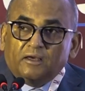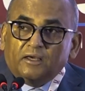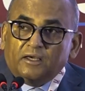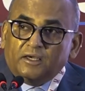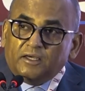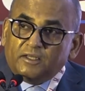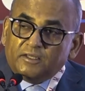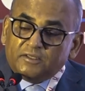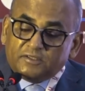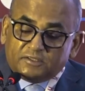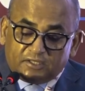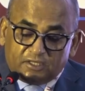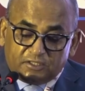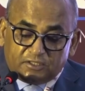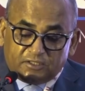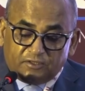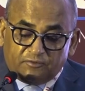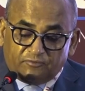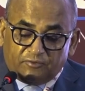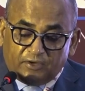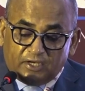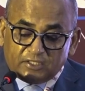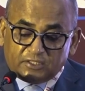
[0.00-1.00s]
In such
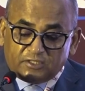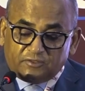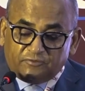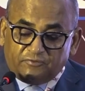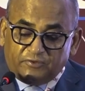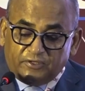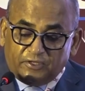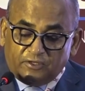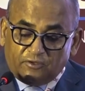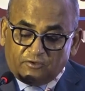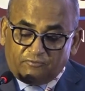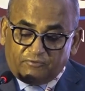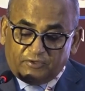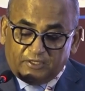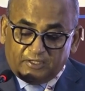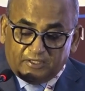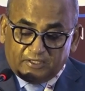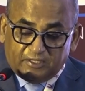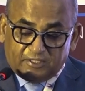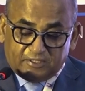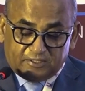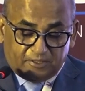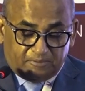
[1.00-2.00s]
a vast field of
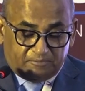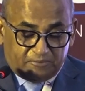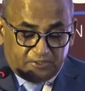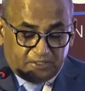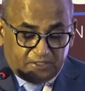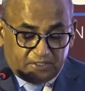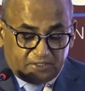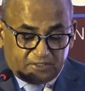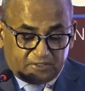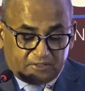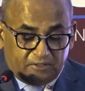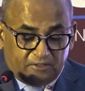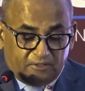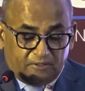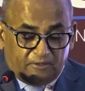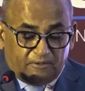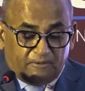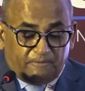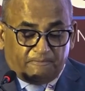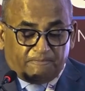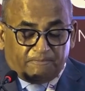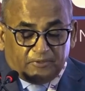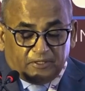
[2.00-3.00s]
legal subjects,
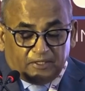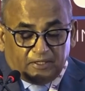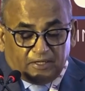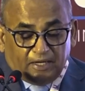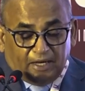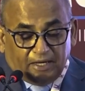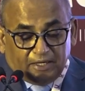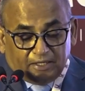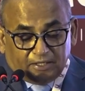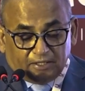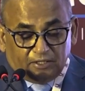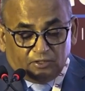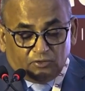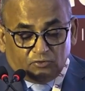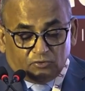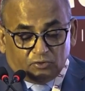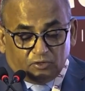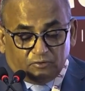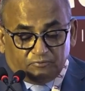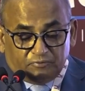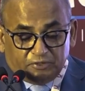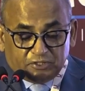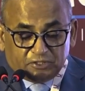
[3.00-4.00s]
the
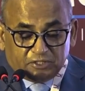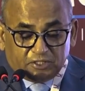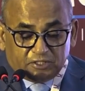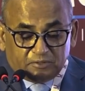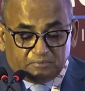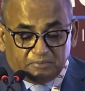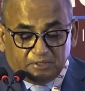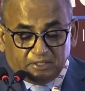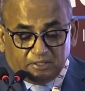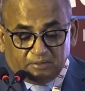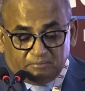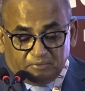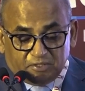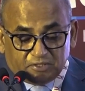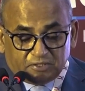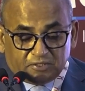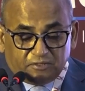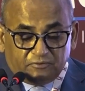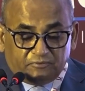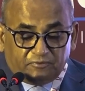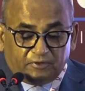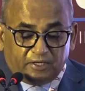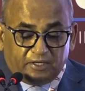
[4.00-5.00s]
likelihood of a judge being
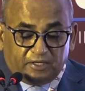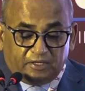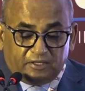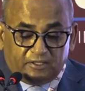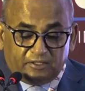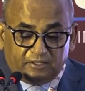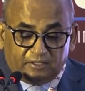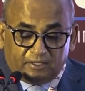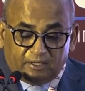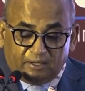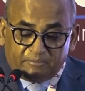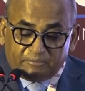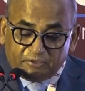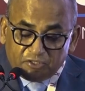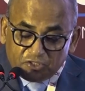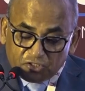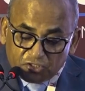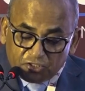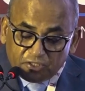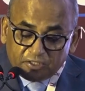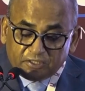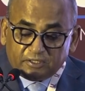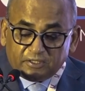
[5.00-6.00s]
mystified in
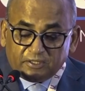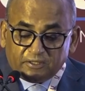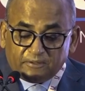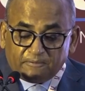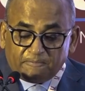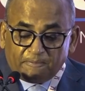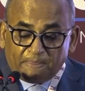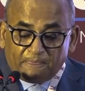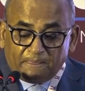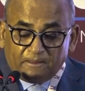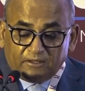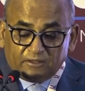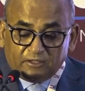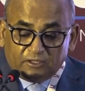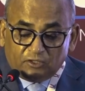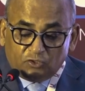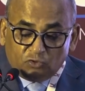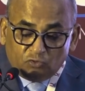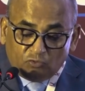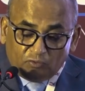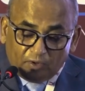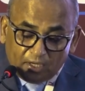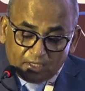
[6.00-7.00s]
appreciating the
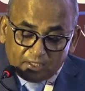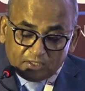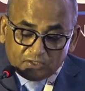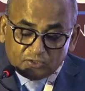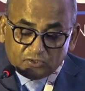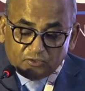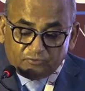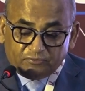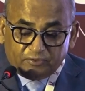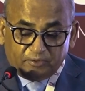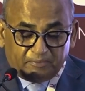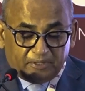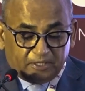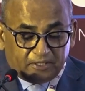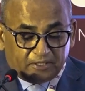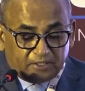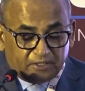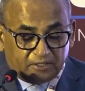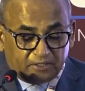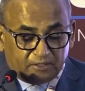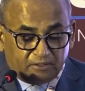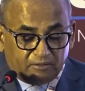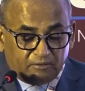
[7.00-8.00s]
nuance of a
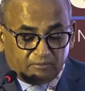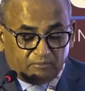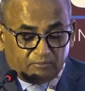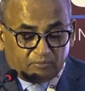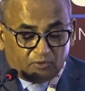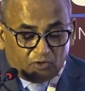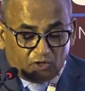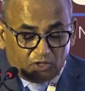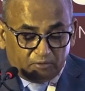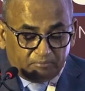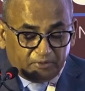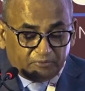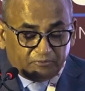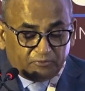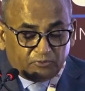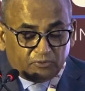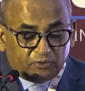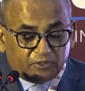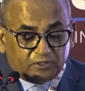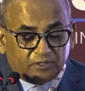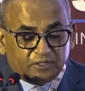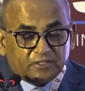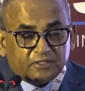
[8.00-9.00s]
matter brought
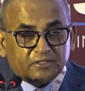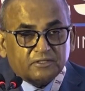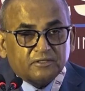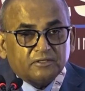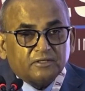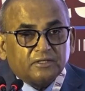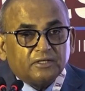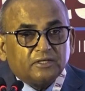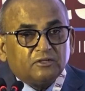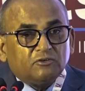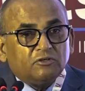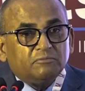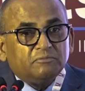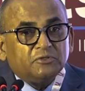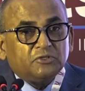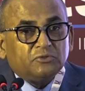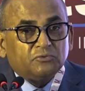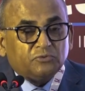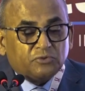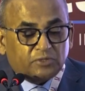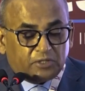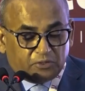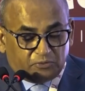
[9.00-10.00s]
before her cannot be
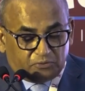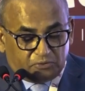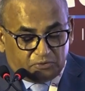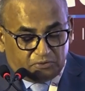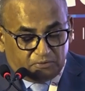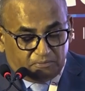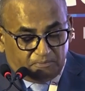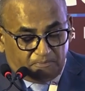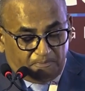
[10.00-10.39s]
ruled out.